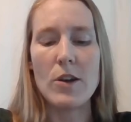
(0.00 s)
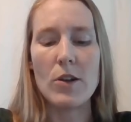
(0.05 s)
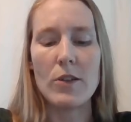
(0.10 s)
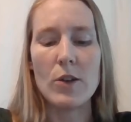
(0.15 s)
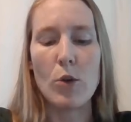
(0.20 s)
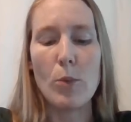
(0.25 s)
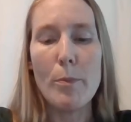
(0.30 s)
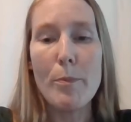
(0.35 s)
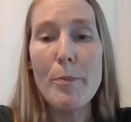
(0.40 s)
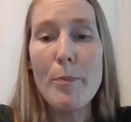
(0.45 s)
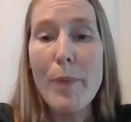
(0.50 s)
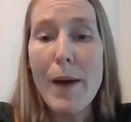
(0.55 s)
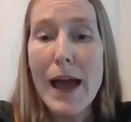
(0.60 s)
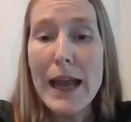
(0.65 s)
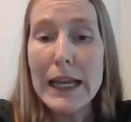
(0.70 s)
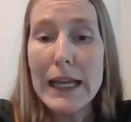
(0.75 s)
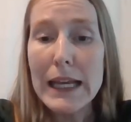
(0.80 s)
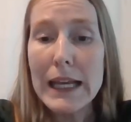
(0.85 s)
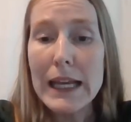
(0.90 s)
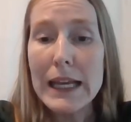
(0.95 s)
little
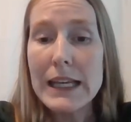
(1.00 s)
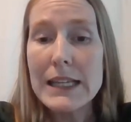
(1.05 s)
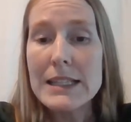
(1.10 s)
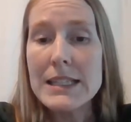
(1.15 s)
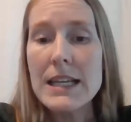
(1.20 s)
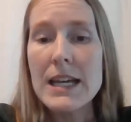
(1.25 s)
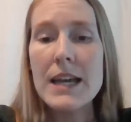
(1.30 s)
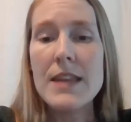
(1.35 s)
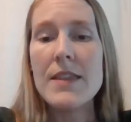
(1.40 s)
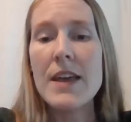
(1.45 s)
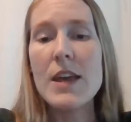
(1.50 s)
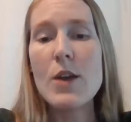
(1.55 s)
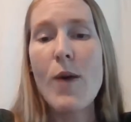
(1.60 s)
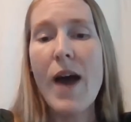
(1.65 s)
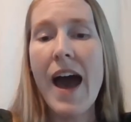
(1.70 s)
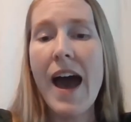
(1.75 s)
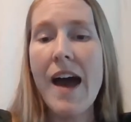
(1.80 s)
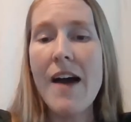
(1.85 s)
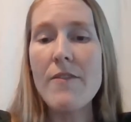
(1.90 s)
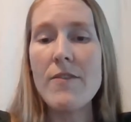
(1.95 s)
bunnies that you
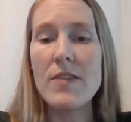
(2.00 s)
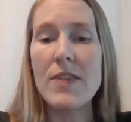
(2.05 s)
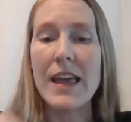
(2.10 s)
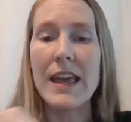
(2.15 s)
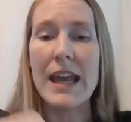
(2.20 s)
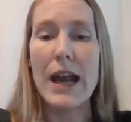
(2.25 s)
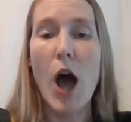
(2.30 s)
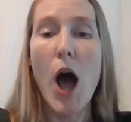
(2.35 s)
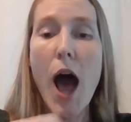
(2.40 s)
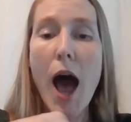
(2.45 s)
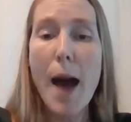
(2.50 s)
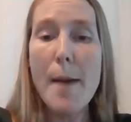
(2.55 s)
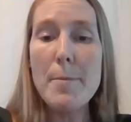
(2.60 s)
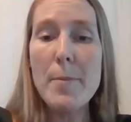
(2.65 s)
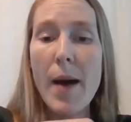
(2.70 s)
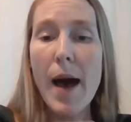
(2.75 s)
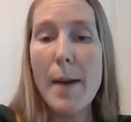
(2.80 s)
have, and they can hop,